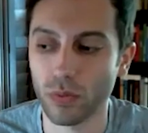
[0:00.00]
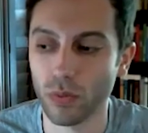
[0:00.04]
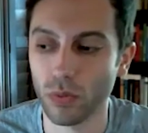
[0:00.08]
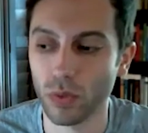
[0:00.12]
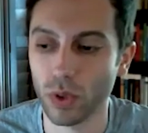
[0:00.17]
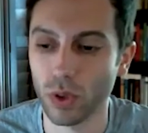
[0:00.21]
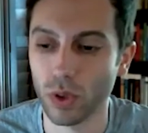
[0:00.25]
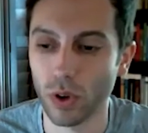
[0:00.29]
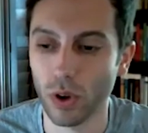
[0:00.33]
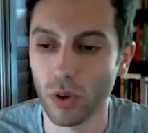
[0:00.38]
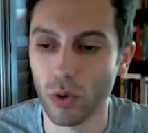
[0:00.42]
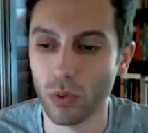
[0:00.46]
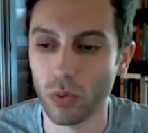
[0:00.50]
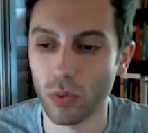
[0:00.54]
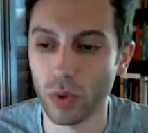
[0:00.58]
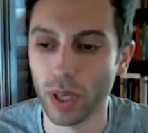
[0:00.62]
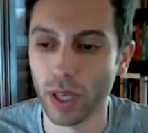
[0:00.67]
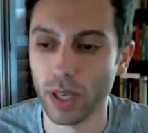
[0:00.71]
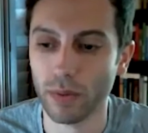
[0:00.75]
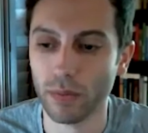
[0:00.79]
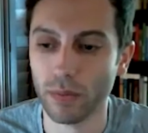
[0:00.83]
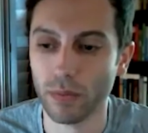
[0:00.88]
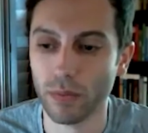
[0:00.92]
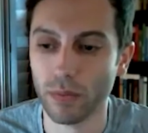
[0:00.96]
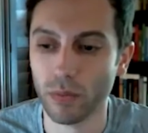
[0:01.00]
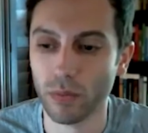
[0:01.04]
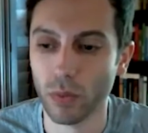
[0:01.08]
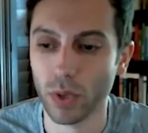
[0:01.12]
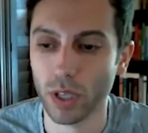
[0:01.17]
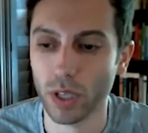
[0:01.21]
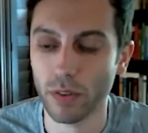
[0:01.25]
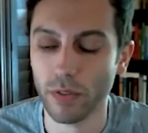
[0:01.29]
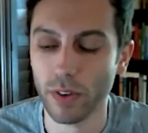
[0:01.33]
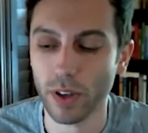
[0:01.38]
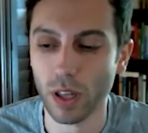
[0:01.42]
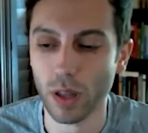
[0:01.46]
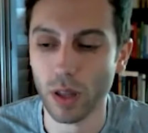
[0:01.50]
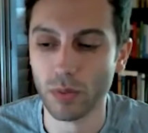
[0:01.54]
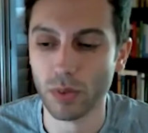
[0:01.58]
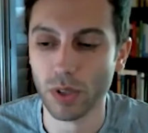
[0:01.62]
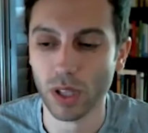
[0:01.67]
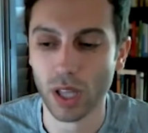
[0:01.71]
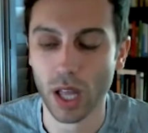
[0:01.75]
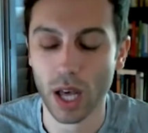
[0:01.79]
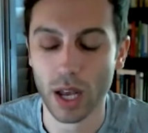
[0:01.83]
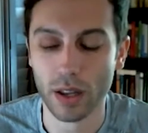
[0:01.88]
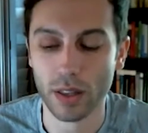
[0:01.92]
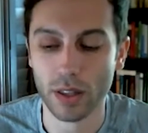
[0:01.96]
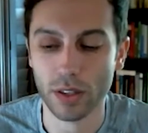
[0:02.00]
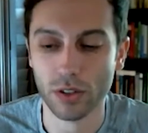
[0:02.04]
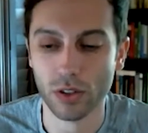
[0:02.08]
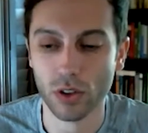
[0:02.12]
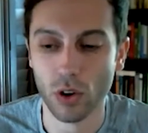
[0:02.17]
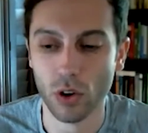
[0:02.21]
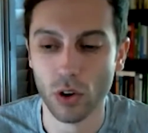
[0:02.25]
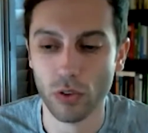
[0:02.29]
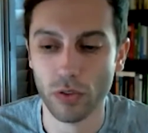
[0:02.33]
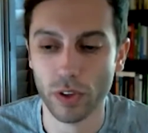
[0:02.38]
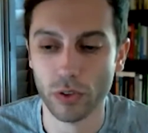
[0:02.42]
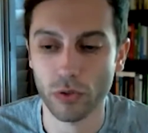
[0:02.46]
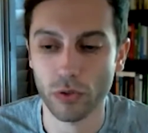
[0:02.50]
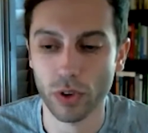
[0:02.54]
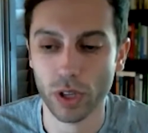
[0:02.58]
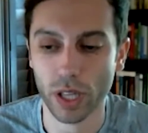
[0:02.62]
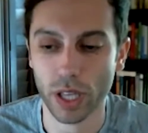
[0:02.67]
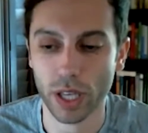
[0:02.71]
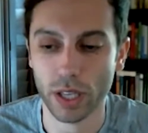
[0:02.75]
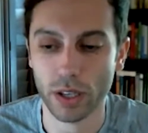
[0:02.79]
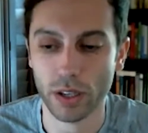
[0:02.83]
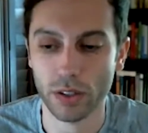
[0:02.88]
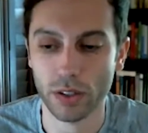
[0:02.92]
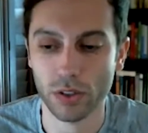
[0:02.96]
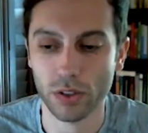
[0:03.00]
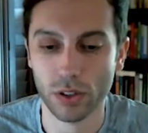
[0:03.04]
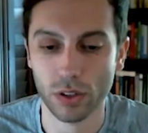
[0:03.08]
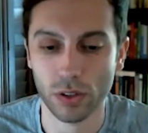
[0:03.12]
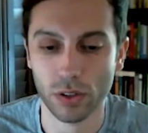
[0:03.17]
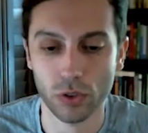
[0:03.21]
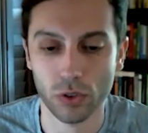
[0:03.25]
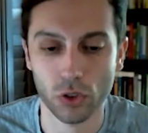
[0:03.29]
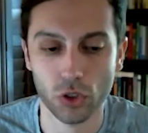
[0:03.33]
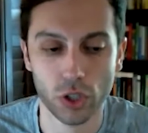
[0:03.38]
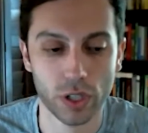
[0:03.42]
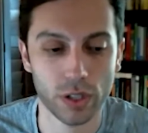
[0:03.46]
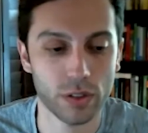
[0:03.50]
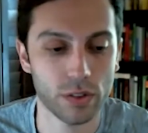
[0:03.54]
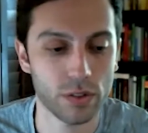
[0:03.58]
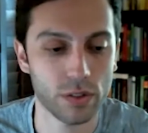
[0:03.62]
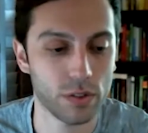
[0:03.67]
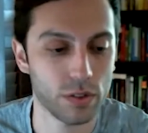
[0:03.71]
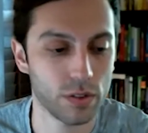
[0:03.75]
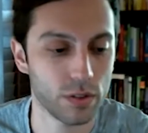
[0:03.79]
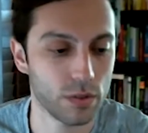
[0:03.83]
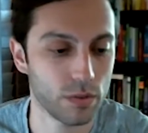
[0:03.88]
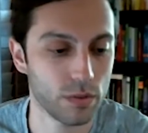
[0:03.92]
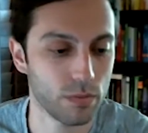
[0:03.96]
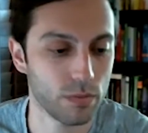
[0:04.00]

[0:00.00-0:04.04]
we developed a lot of these COVID-related solutions